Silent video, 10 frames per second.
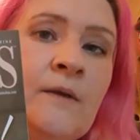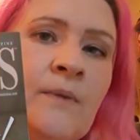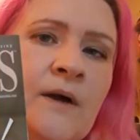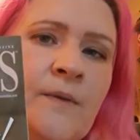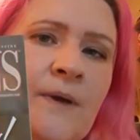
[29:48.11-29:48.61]

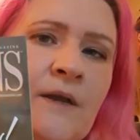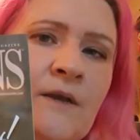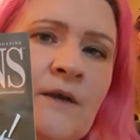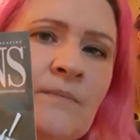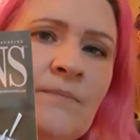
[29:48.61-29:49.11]
my
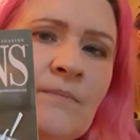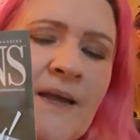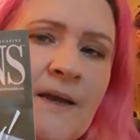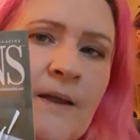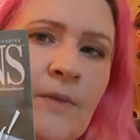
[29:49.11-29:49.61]
opinion,
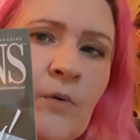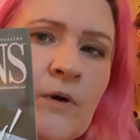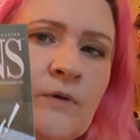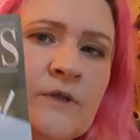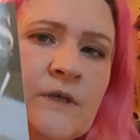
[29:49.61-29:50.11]
like in the
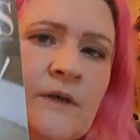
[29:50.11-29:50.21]
world.